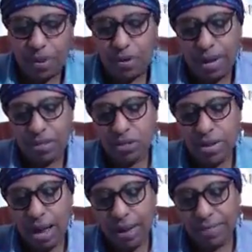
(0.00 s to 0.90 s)
right, so
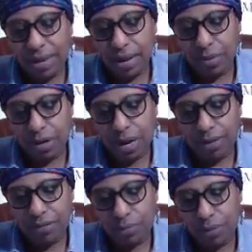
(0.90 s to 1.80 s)
now I think I'm gonna
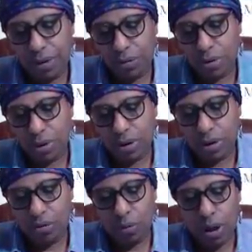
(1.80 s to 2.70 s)
have to
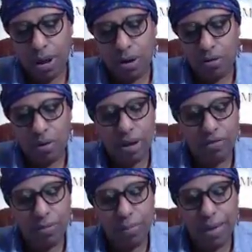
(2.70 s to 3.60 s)
bring a wire around
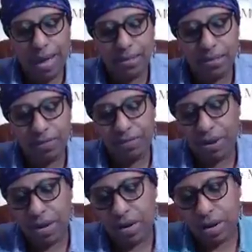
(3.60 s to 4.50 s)
from the back to the
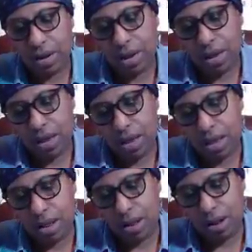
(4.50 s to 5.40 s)
front
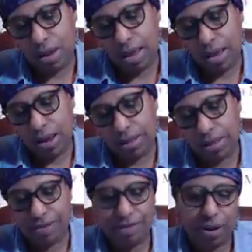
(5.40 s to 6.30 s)
and anchor it
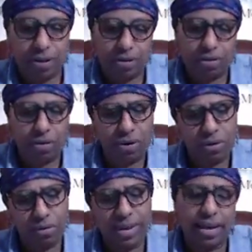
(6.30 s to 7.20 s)
in the front.
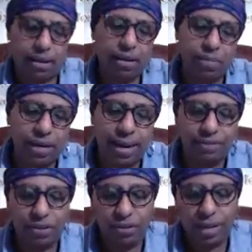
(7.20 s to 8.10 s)
Or, yeah, I'm going to
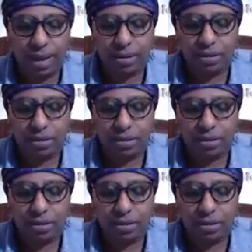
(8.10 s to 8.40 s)
have to do that.